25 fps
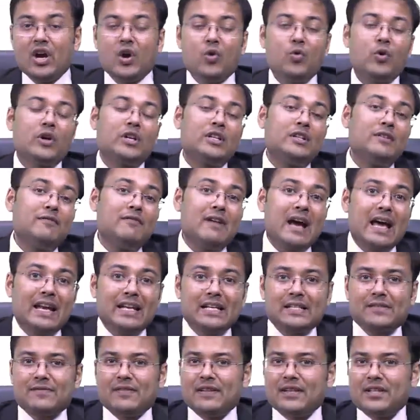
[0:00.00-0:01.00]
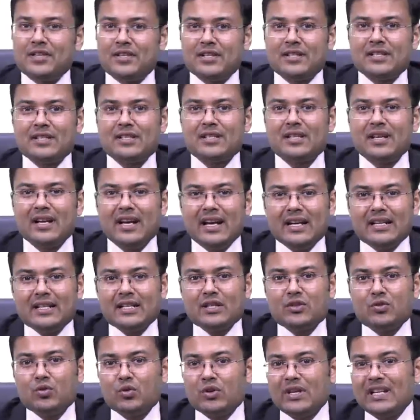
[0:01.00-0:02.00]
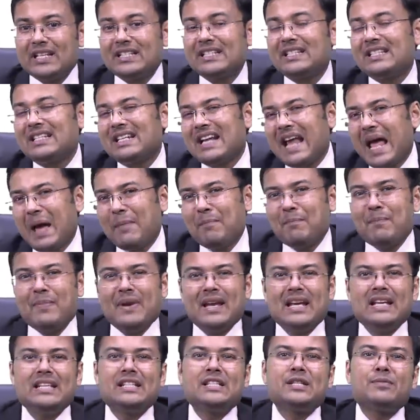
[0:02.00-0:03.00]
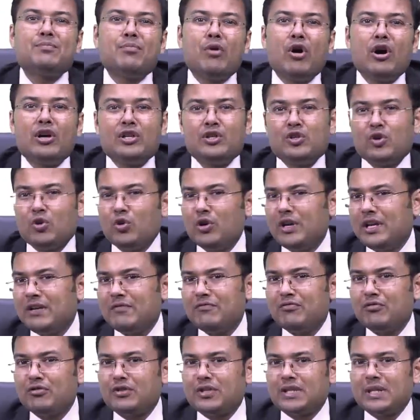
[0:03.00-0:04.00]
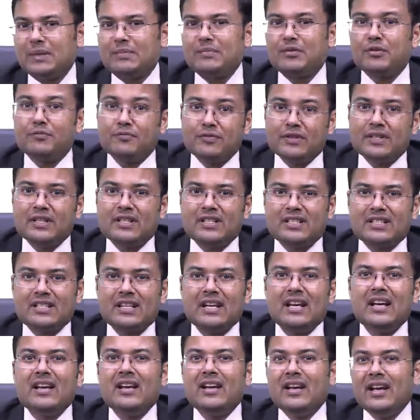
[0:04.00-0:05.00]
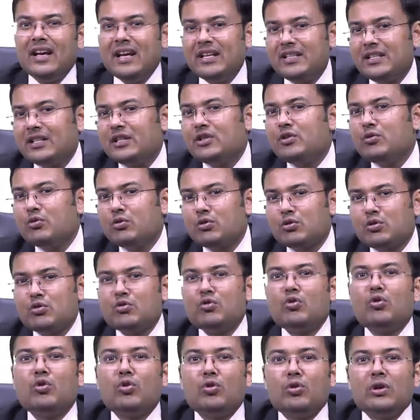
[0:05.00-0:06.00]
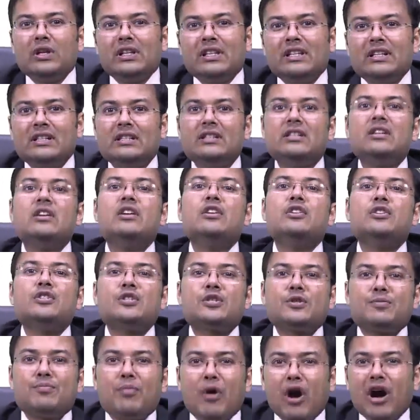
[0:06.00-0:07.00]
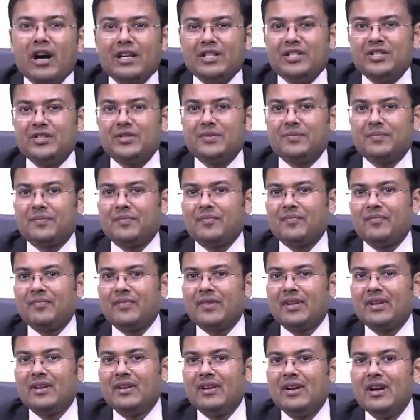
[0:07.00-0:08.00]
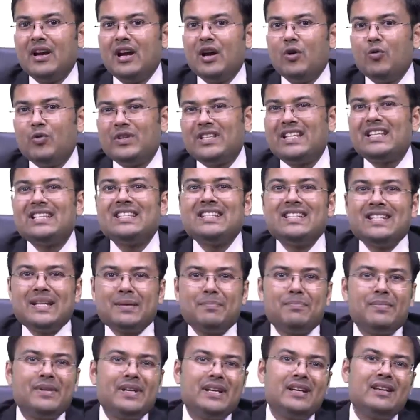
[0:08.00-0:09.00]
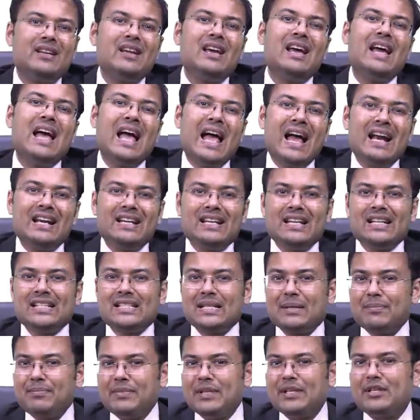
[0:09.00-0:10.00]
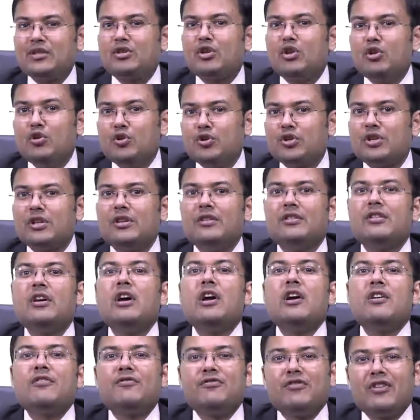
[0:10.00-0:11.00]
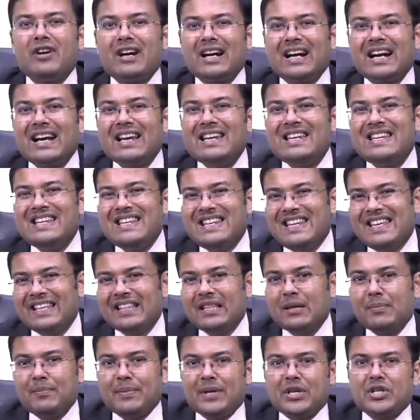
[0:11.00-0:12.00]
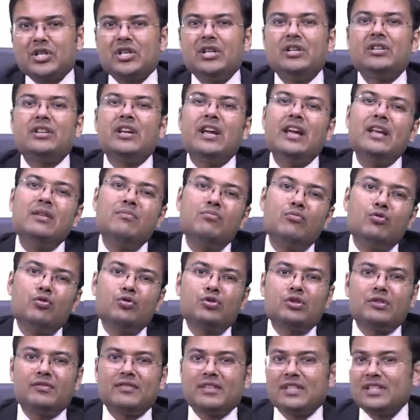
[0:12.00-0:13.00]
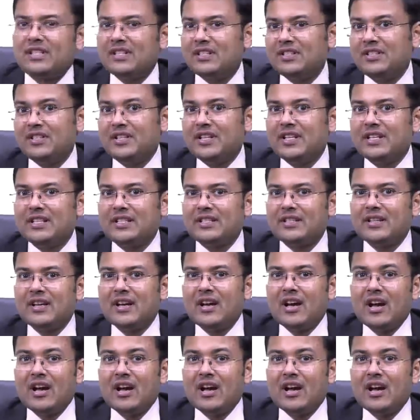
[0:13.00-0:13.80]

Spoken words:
What are the various functions? It is known as Rampley's sponge holding forceps. So first, it is used to hold the sponge which is dipped in antiseptic solution for cleaning the patient in most of the surgeries.